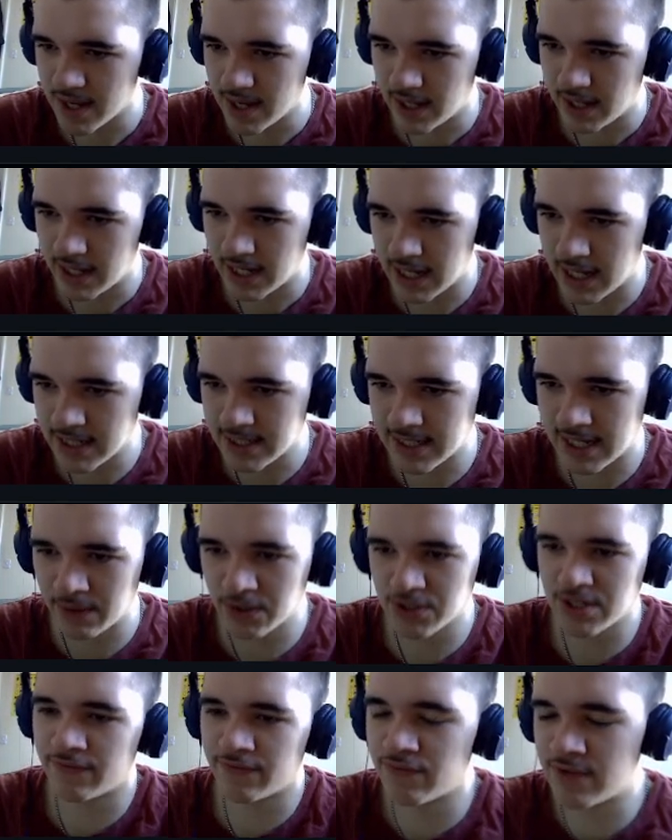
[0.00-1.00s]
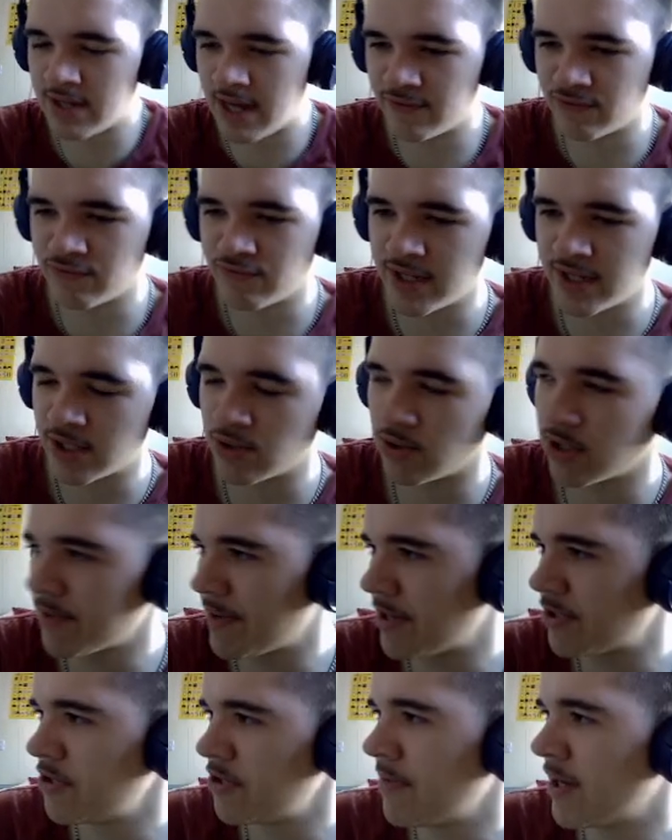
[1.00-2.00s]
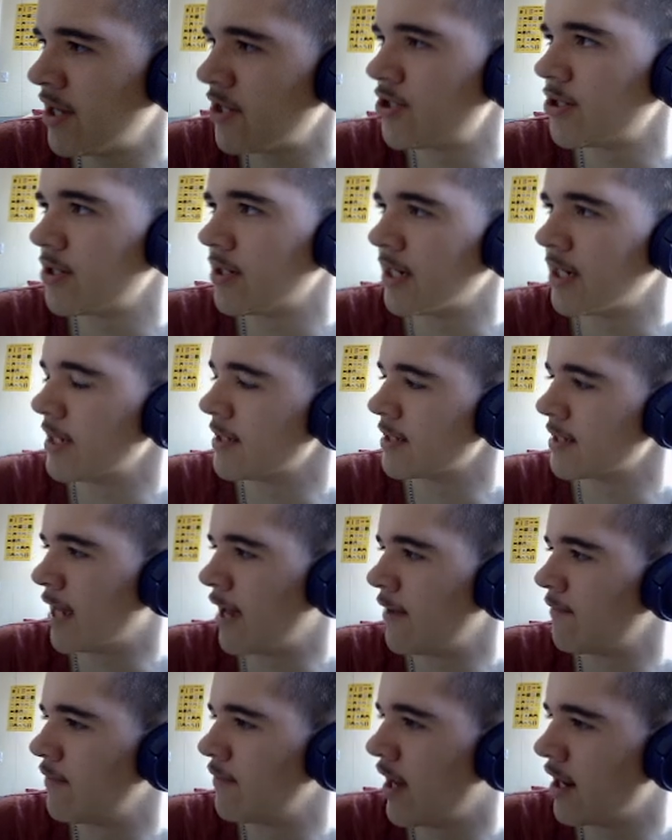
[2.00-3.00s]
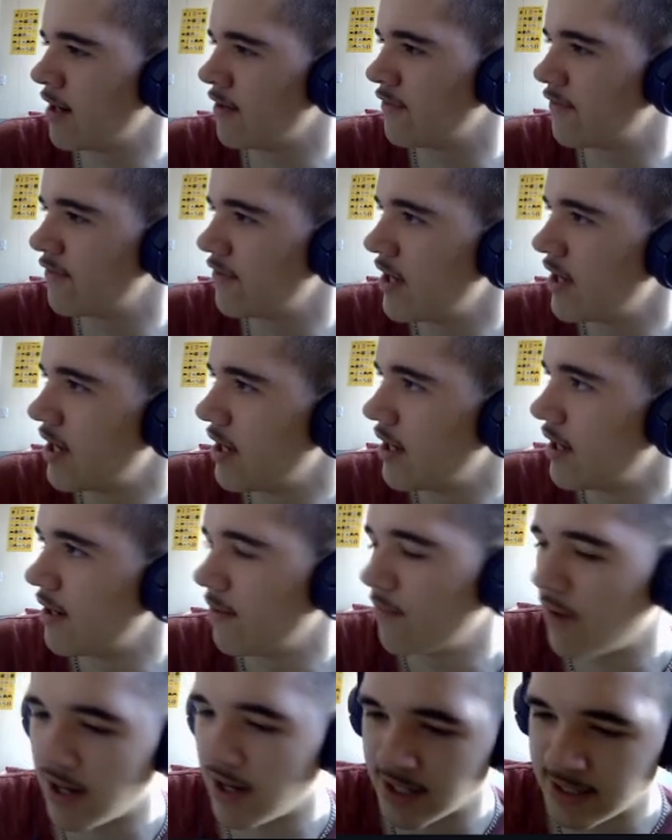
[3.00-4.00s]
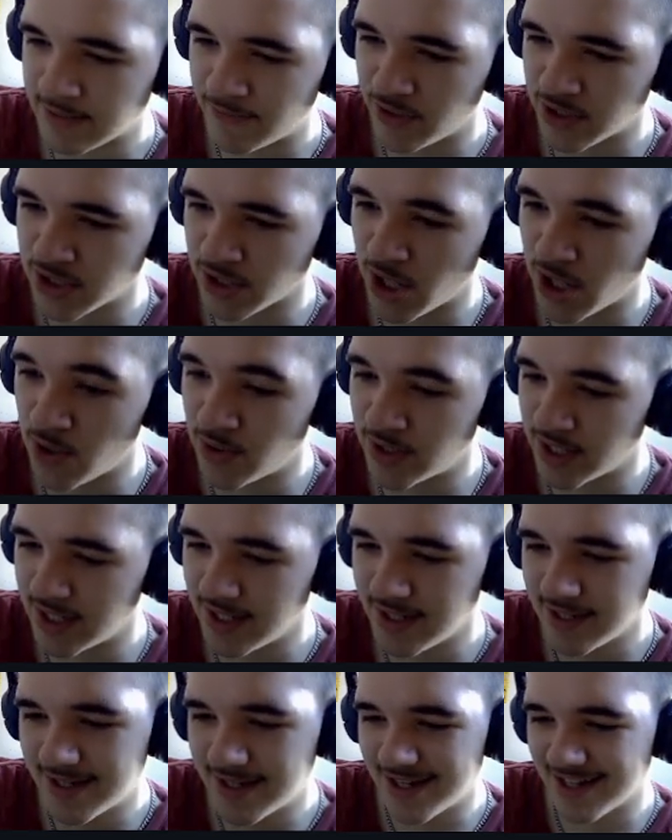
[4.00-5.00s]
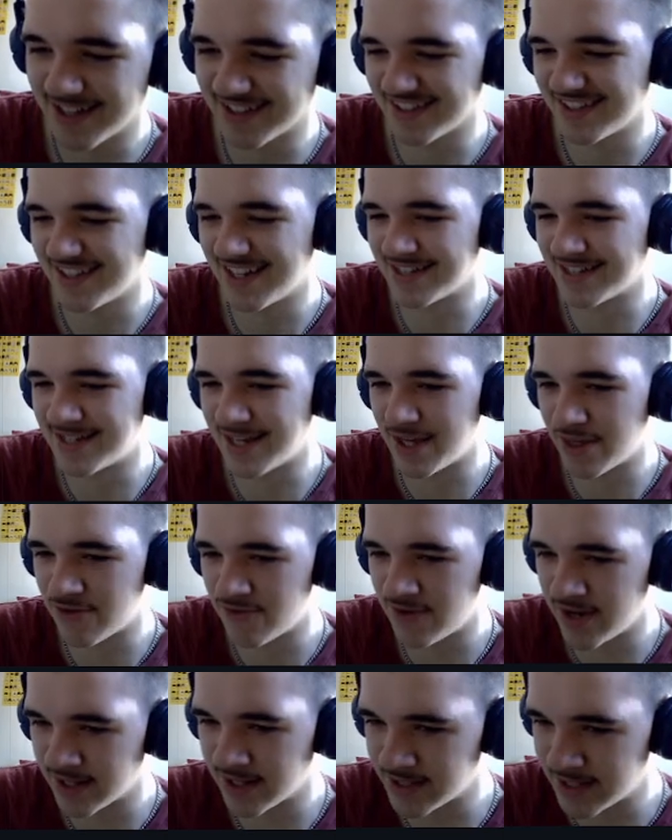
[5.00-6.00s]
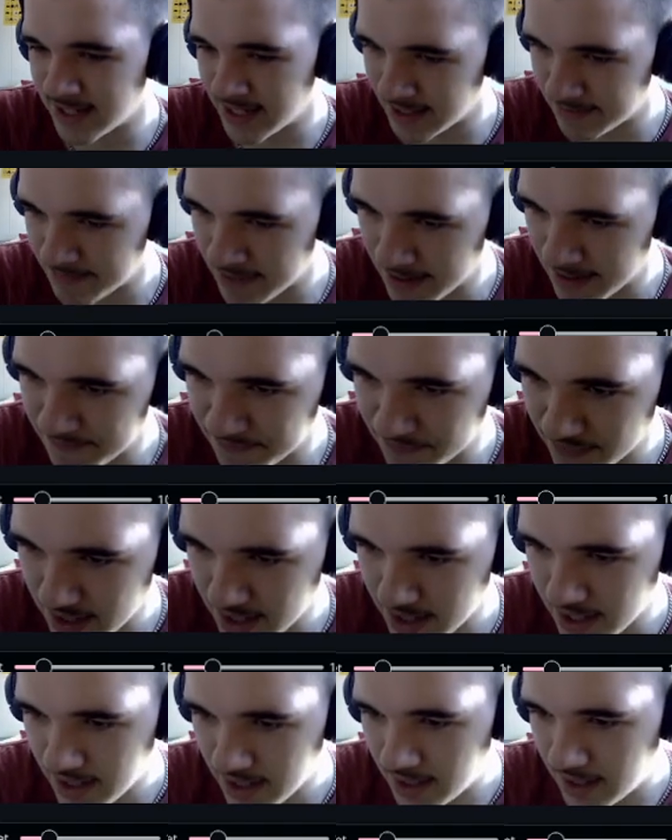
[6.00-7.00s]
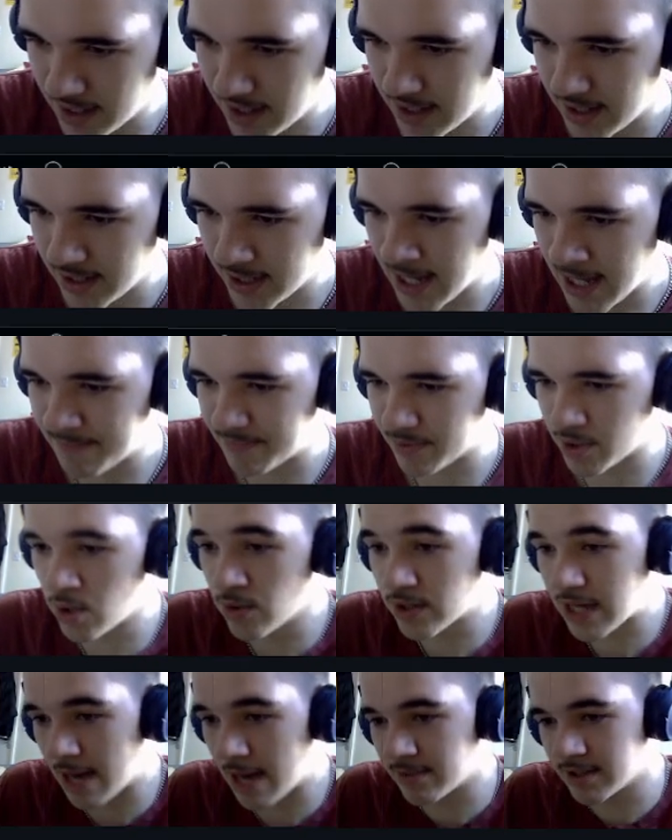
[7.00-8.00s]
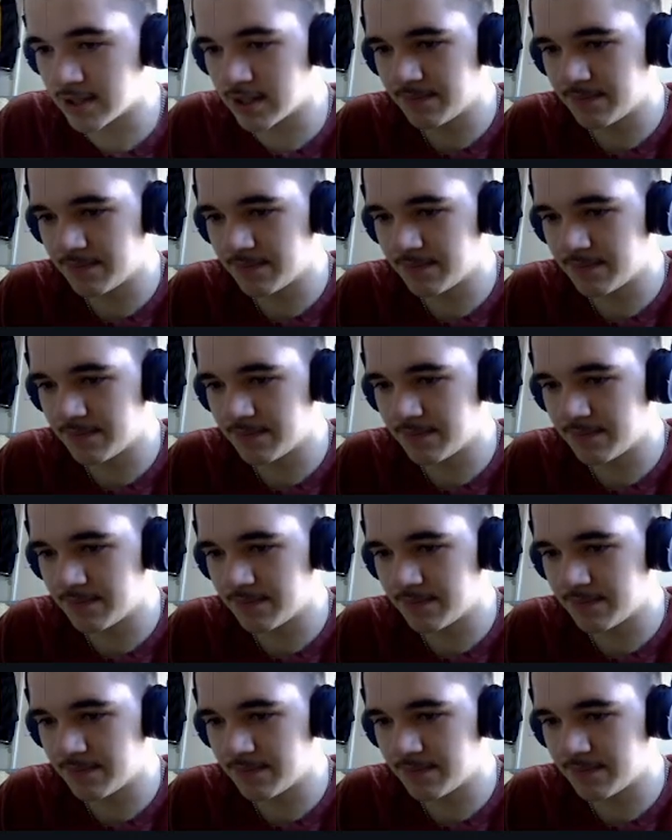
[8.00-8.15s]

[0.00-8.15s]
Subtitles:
It's a language I haven't really talked about too much because I'm focused on Odin and C3 and Zig. But yep, OCaml,